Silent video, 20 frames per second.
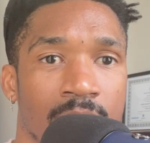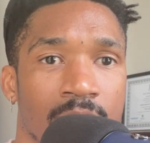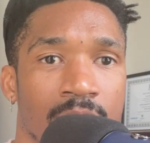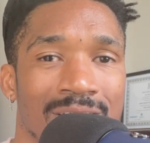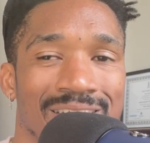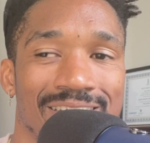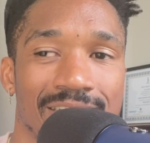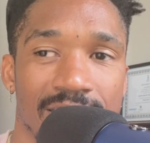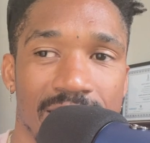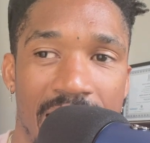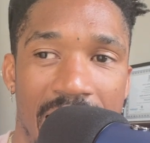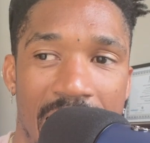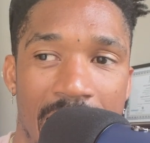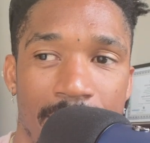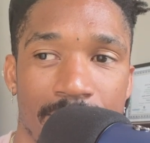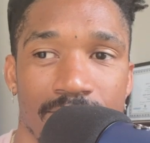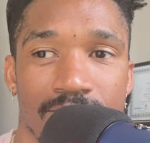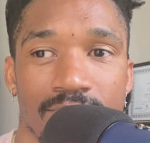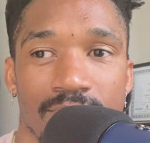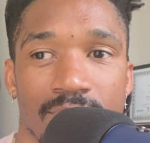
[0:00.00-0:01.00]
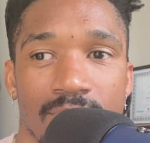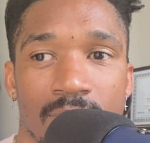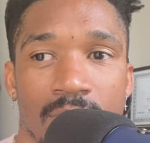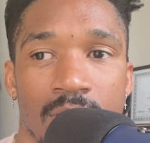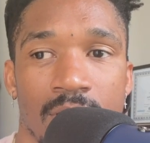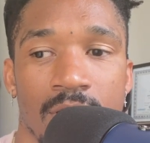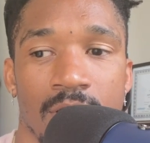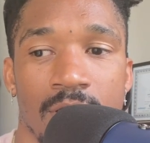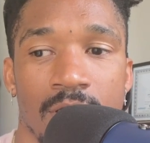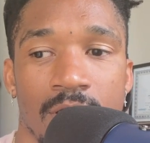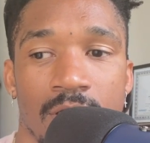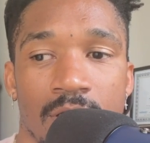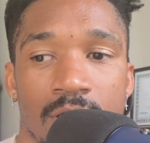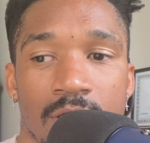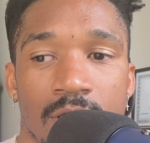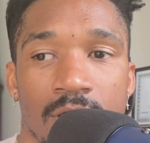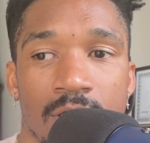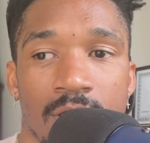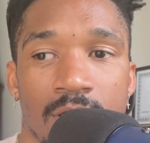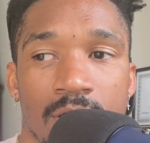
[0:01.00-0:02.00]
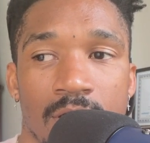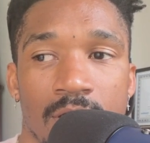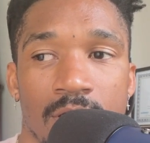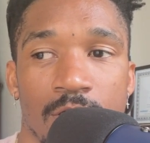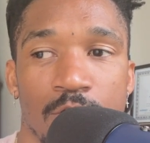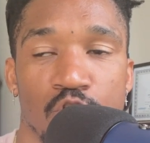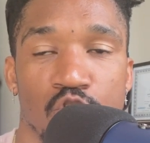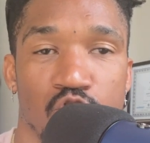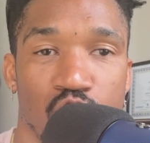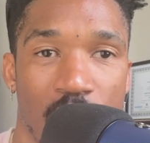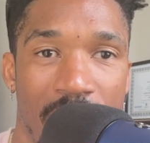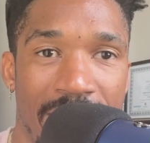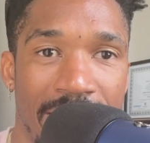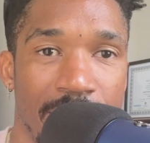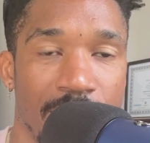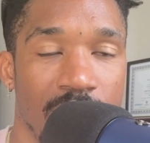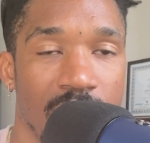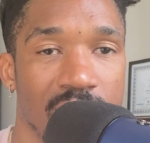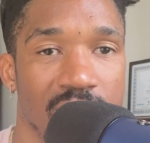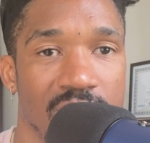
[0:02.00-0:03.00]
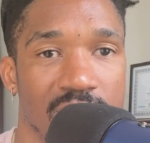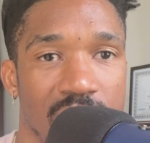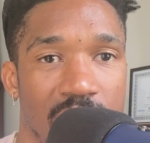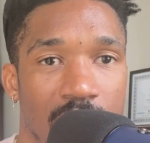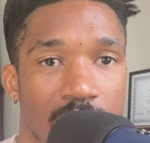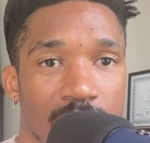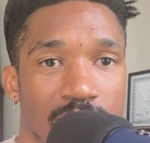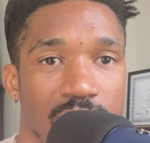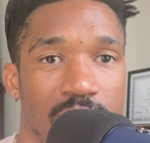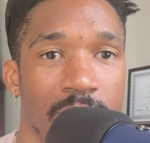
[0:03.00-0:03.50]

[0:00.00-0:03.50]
Stop training yourselves